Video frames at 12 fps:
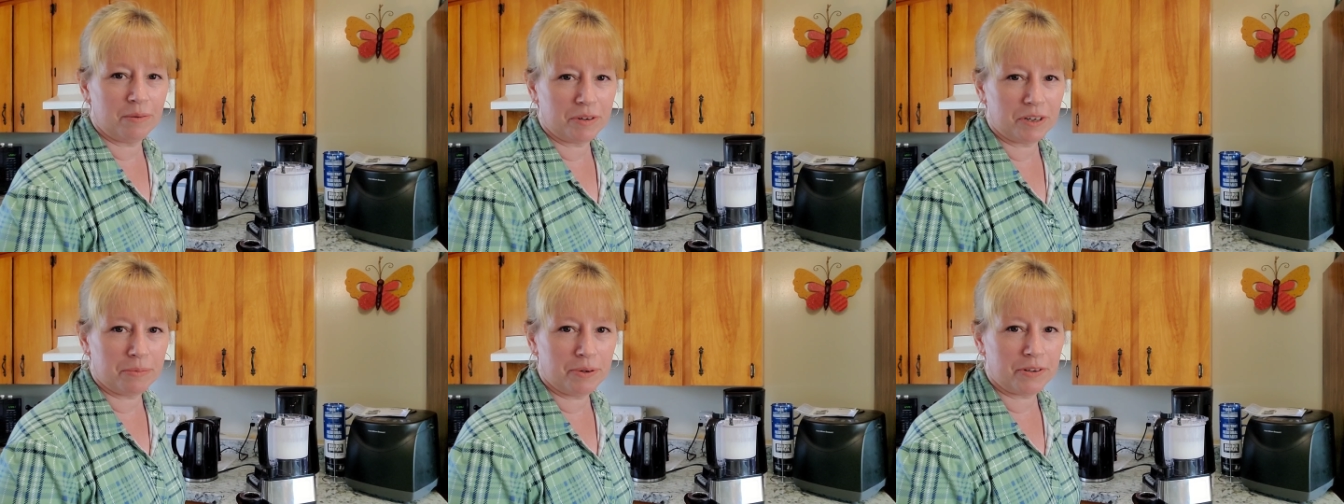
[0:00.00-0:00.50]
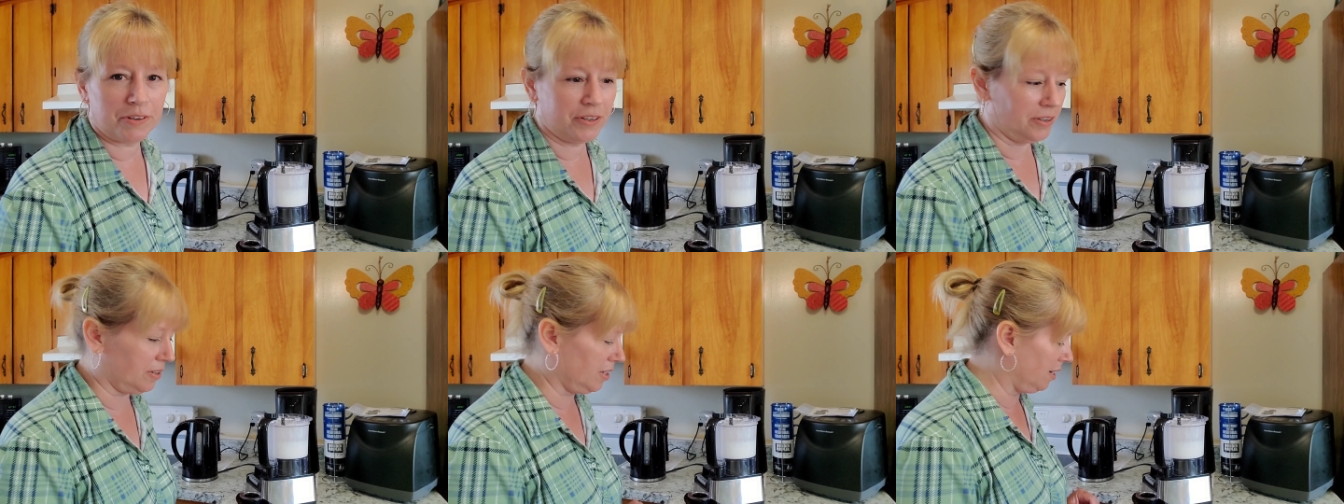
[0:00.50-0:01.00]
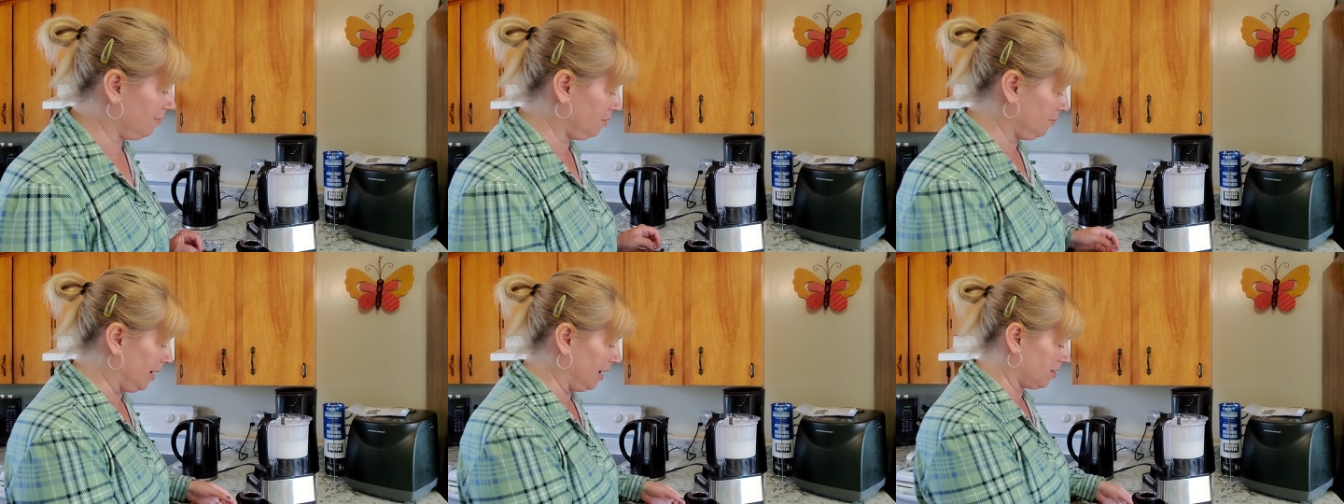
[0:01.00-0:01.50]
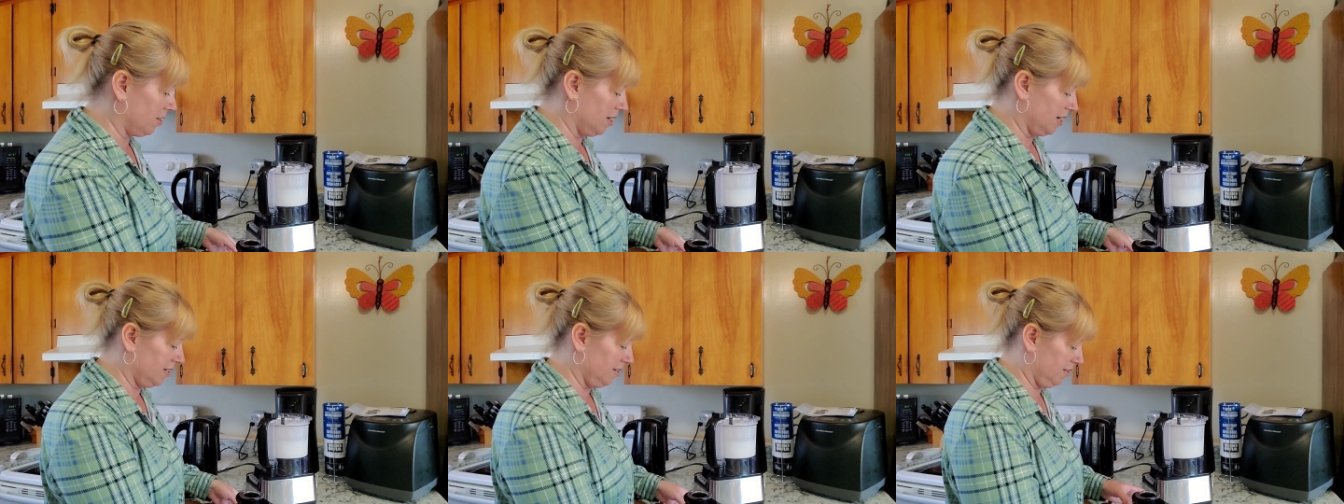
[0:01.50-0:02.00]
I'm going to put the cover back
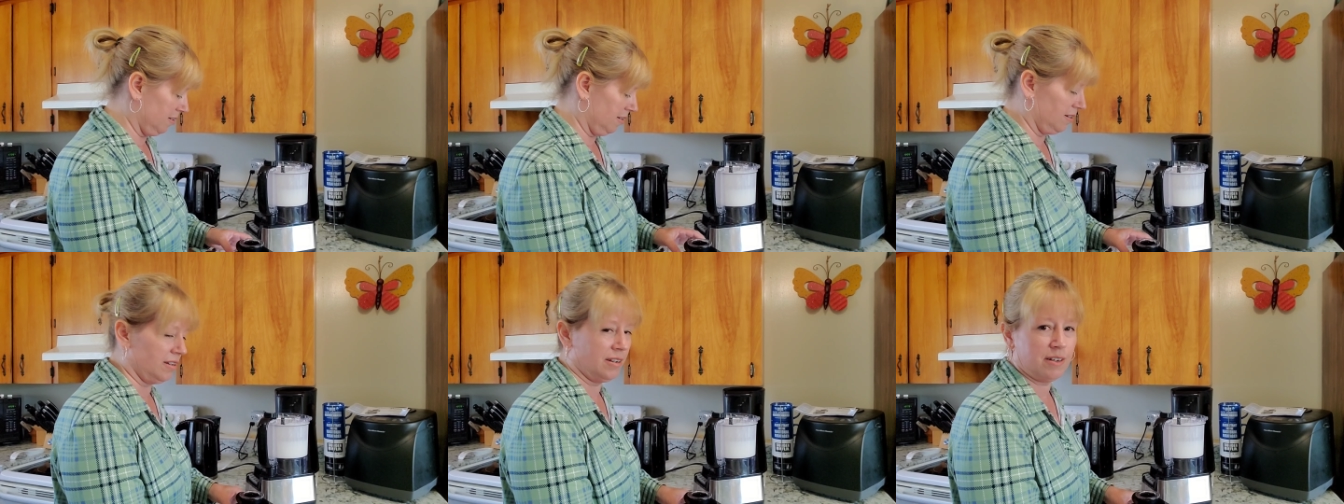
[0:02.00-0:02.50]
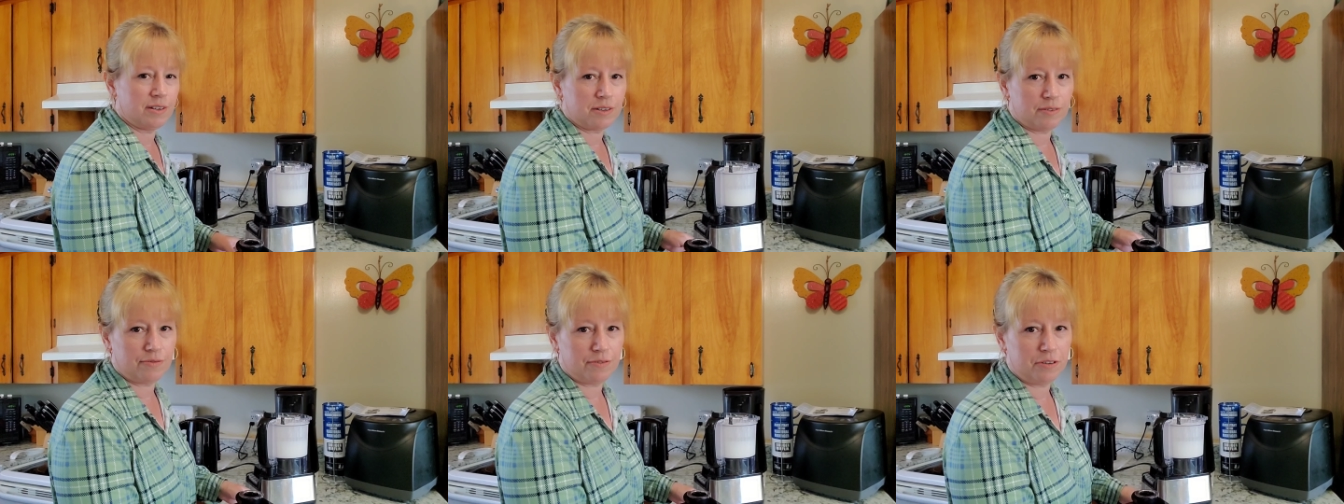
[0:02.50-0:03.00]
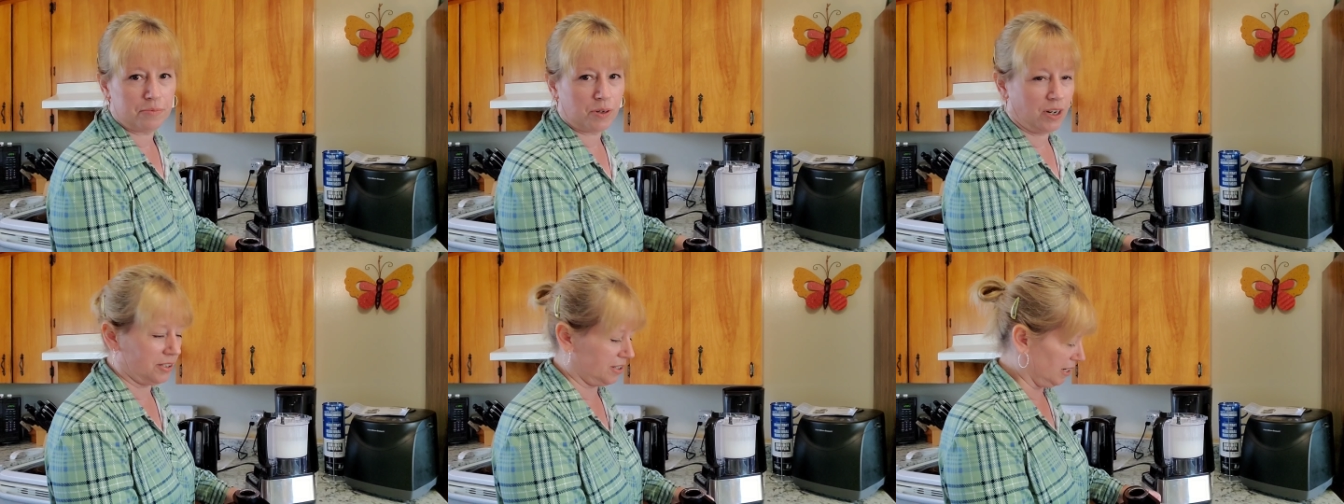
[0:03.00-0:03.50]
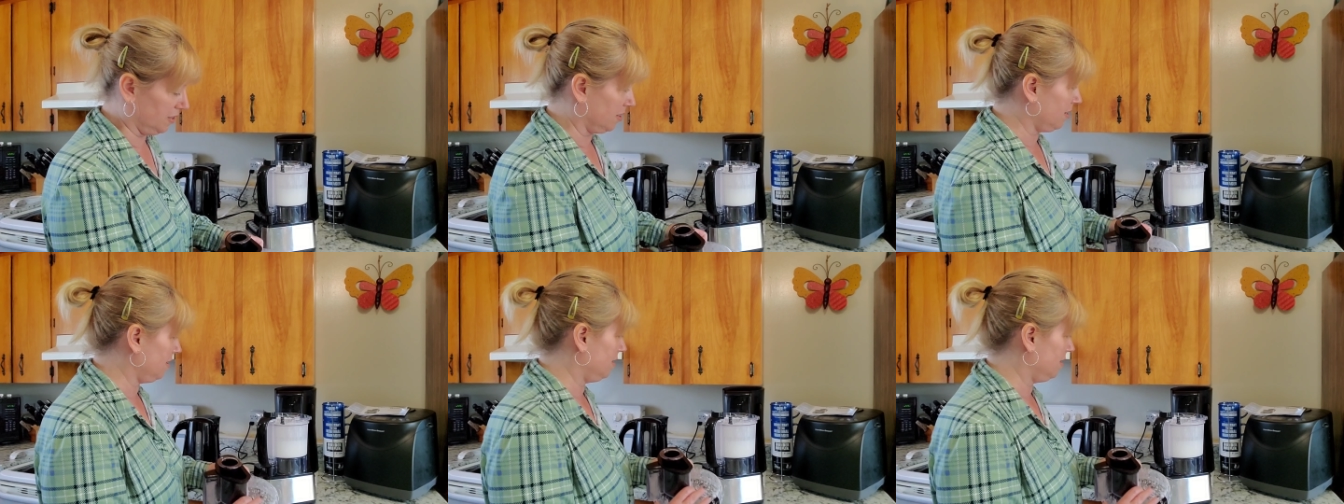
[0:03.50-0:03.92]
on the food processor